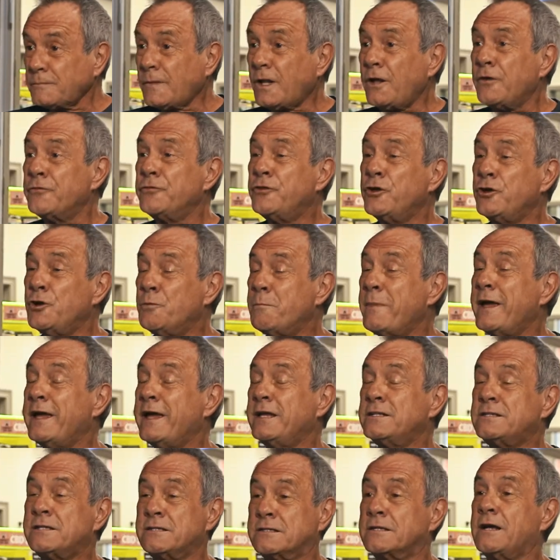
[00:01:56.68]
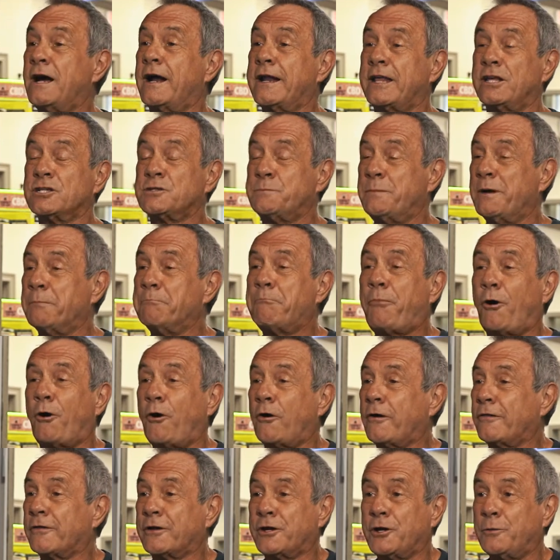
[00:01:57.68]
the Humane Society has been
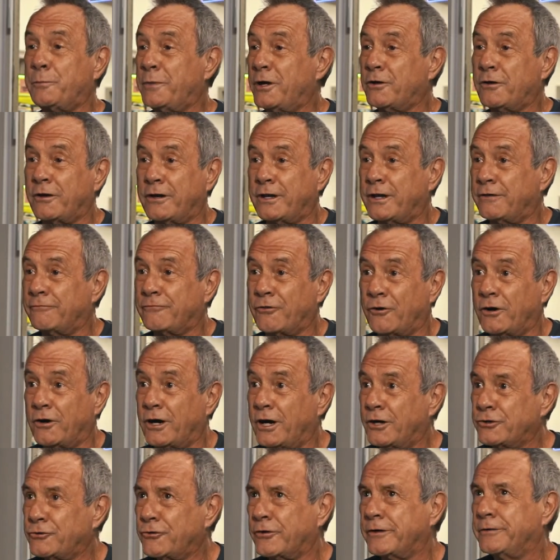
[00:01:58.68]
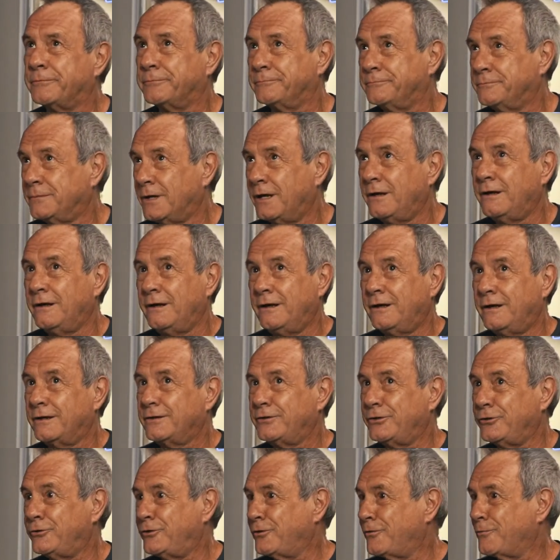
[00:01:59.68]
part of the community for
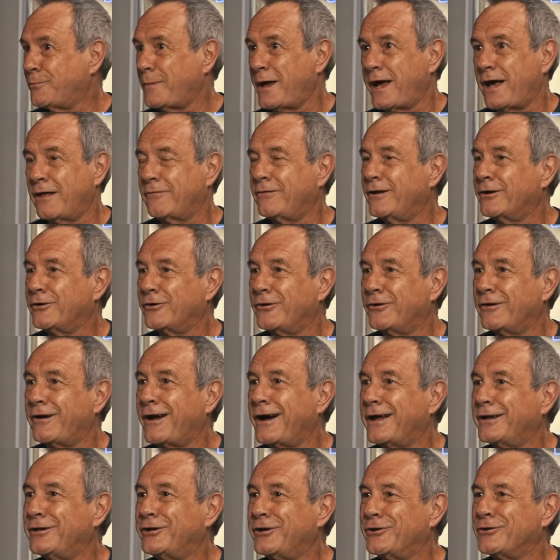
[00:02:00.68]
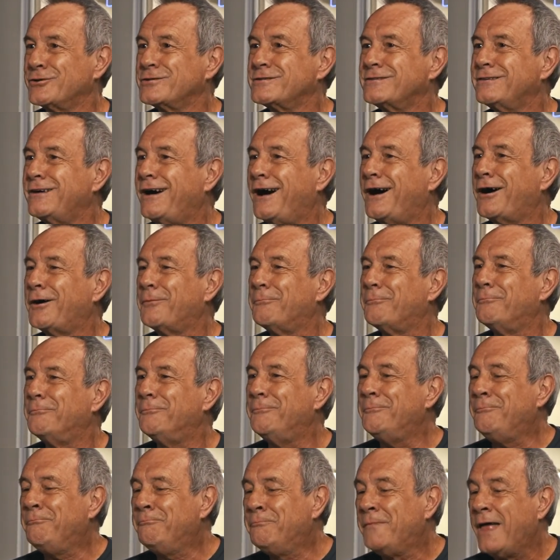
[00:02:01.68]
109 years.
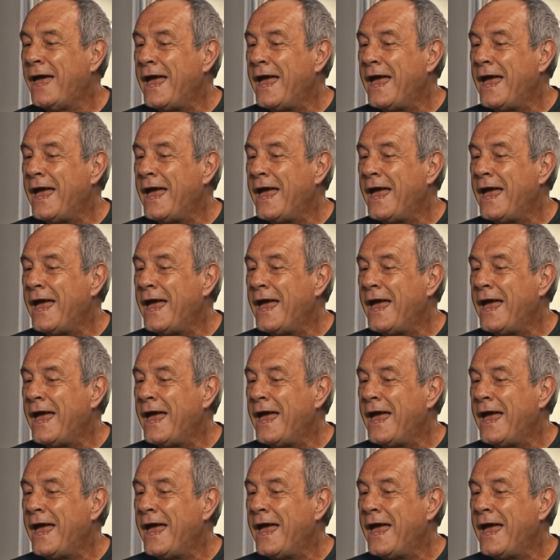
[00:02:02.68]
And